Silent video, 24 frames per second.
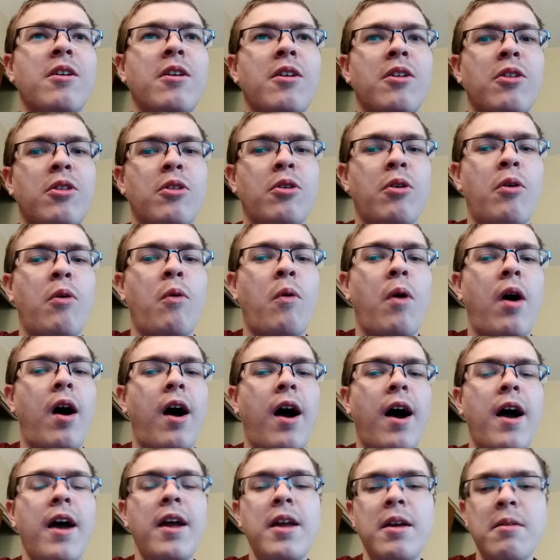so
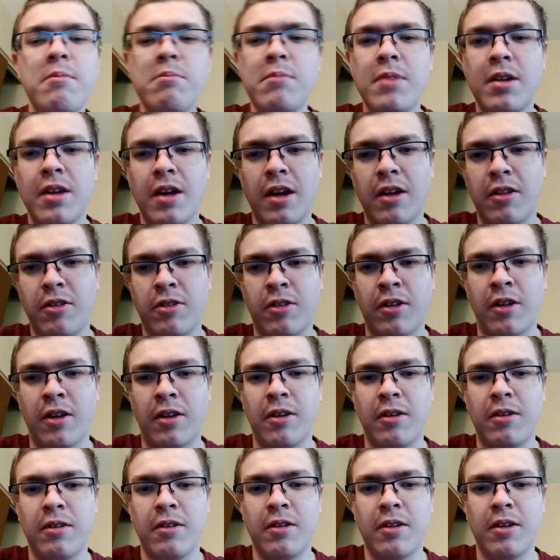I am
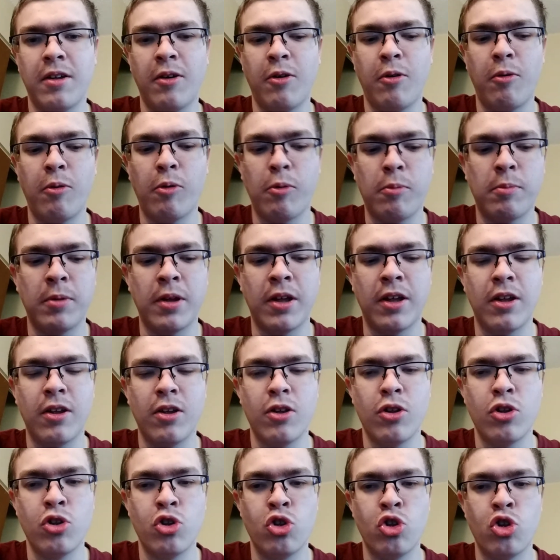guessing it will be
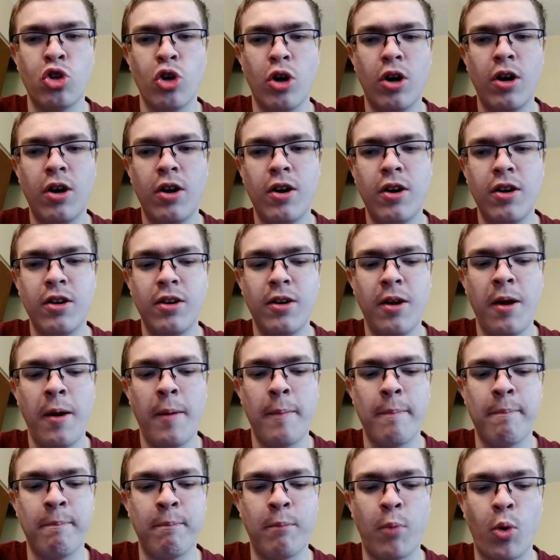John
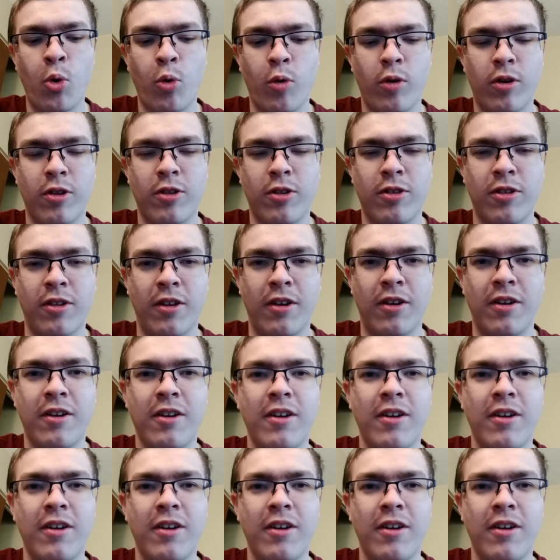Morrison.